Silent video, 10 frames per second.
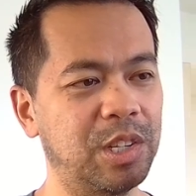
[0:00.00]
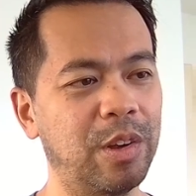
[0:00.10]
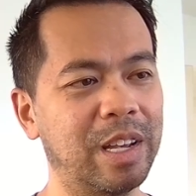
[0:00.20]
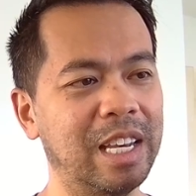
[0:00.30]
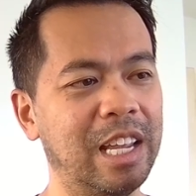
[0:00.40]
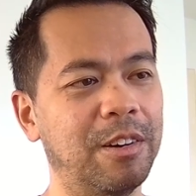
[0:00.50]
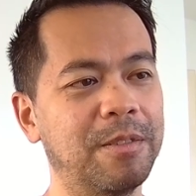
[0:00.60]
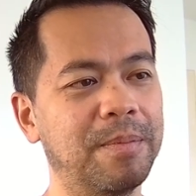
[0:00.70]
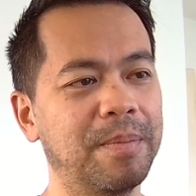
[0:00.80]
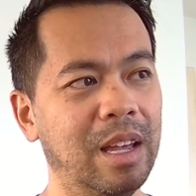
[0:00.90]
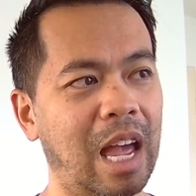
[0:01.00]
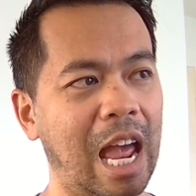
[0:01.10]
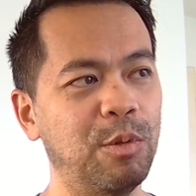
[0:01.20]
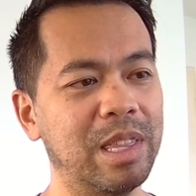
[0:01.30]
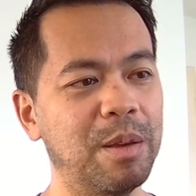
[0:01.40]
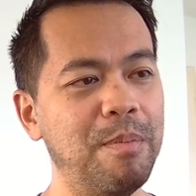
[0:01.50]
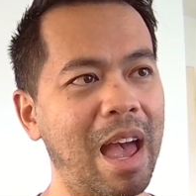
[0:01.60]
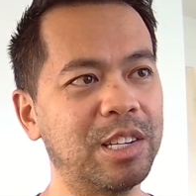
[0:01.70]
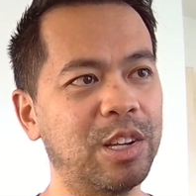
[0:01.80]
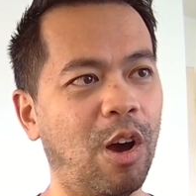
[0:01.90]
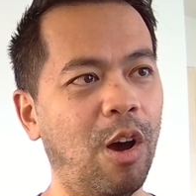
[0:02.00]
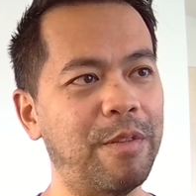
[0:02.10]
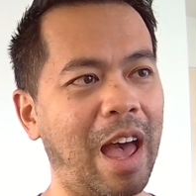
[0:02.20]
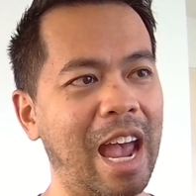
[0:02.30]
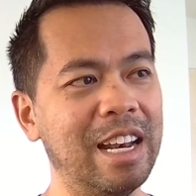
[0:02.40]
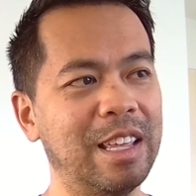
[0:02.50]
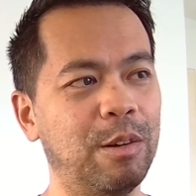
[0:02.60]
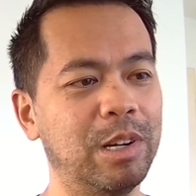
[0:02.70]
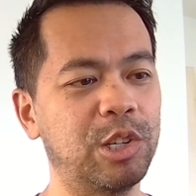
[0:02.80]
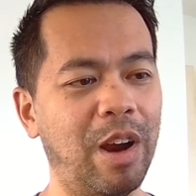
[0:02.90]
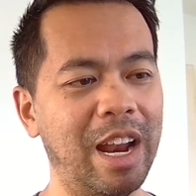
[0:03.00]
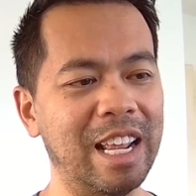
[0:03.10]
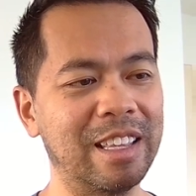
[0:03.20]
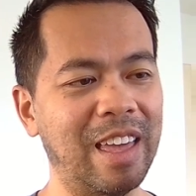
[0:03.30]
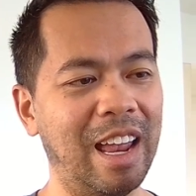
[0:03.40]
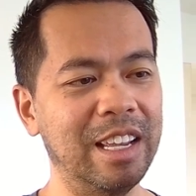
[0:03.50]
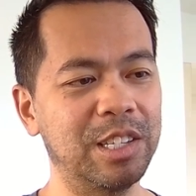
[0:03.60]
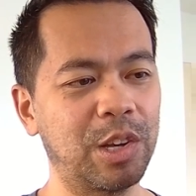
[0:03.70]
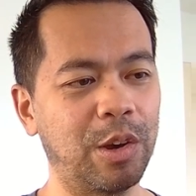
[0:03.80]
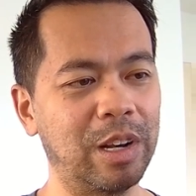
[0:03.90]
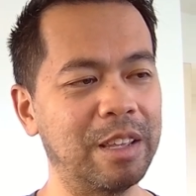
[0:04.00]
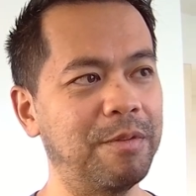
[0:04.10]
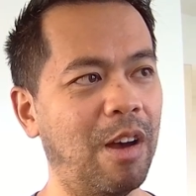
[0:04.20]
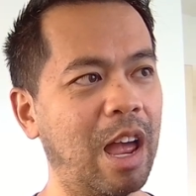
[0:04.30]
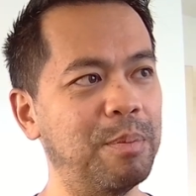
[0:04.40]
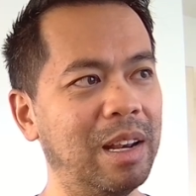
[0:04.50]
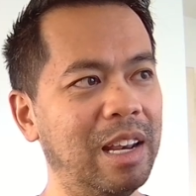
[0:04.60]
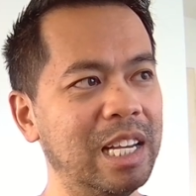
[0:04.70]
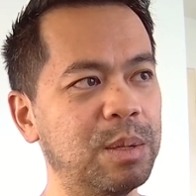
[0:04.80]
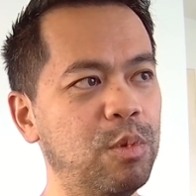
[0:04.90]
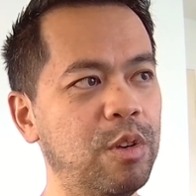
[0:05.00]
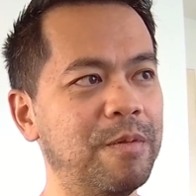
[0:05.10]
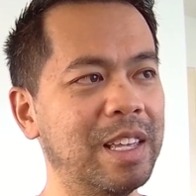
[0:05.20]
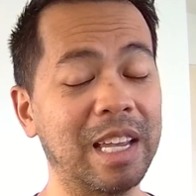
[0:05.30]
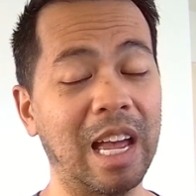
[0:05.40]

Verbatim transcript: token here. And with the amount of ADA that we're trading, that is totally fine. But let's move this